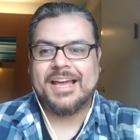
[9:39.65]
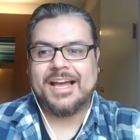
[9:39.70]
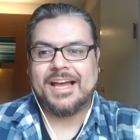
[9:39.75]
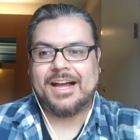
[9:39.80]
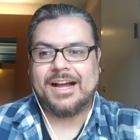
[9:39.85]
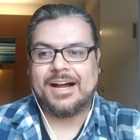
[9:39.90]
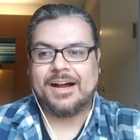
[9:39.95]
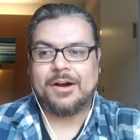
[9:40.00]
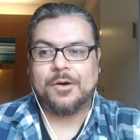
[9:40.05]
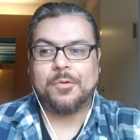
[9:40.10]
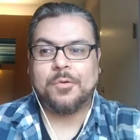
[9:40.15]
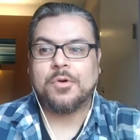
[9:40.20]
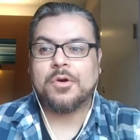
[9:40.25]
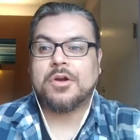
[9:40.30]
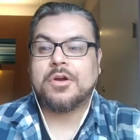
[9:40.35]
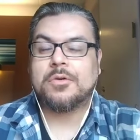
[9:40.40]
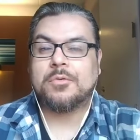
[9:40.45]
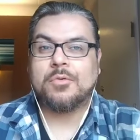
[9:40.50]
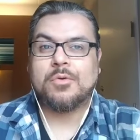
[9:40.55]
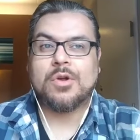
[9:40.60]
uh, will
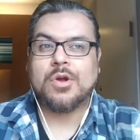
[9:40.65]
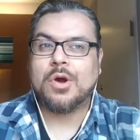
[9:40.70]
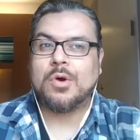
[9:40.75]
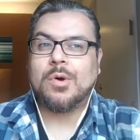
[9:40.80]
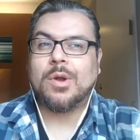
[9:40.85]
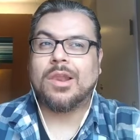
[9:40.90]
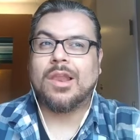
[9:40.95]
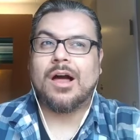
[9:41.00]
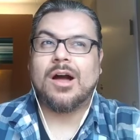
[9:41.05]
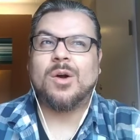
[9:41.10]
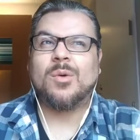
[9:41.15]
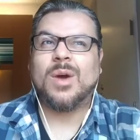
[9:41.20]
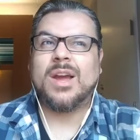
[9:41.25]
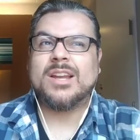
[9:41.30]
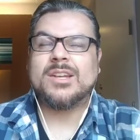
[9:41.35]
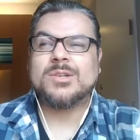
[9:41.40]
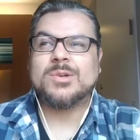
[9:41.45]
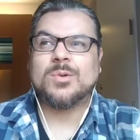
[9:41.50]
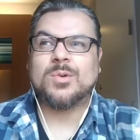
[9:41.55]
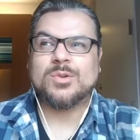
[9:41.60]
will go a long way
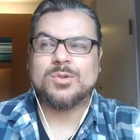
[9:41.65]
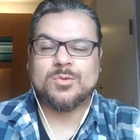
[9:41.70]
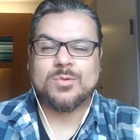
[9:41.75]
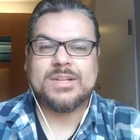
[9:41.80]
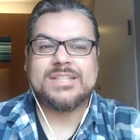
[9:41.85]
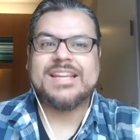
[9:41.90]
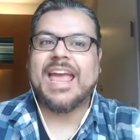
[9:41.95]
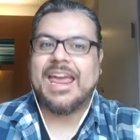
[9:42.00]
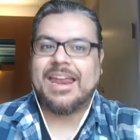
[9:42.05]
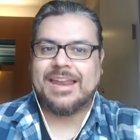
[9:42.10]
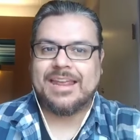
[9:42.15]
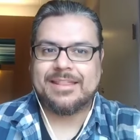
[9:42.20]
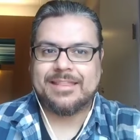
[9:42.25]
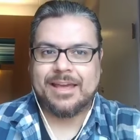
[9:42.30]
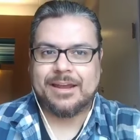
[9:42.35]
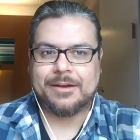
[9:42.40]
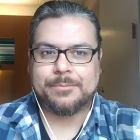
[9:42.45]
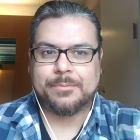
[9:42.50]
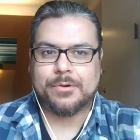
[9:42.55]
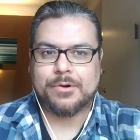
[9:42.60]
towards retaining
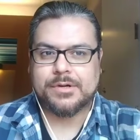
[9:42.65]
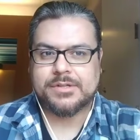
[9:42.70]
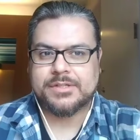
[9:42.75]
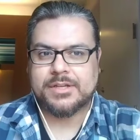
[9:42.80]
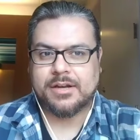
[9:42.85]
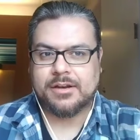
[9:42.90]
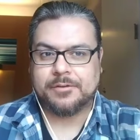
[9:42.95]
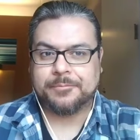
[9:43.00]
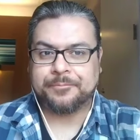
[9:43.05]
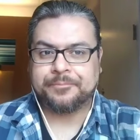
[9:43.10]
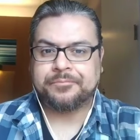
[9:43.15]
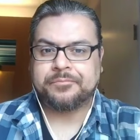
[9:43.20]
that person.